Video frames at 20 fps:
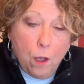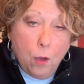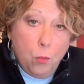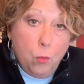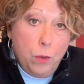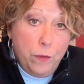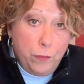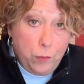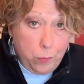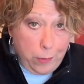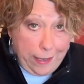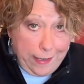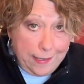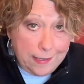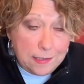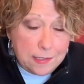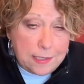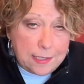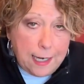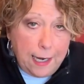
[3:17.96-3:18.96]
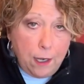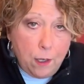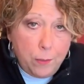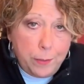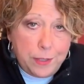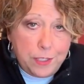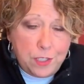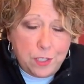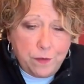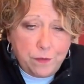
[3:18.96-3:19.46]
Will the writing style
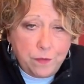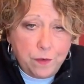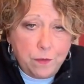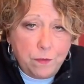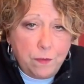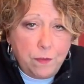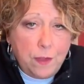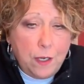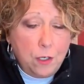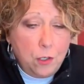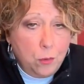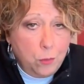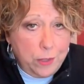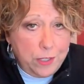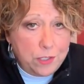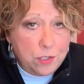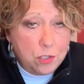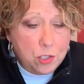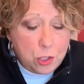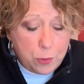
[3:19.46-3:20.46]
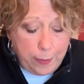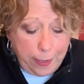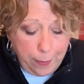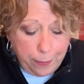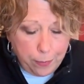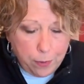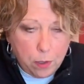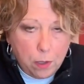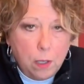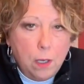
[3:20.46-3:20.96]
be different than your research
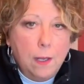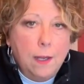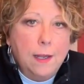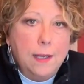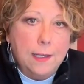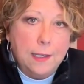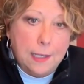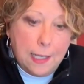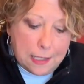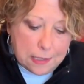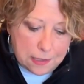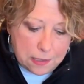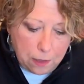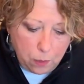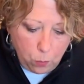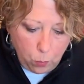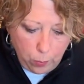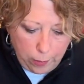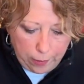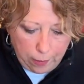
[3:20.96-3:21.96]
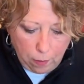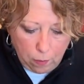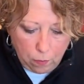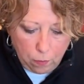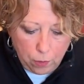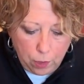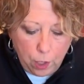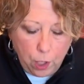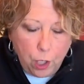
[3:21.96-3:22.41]
paper? Yes, it will.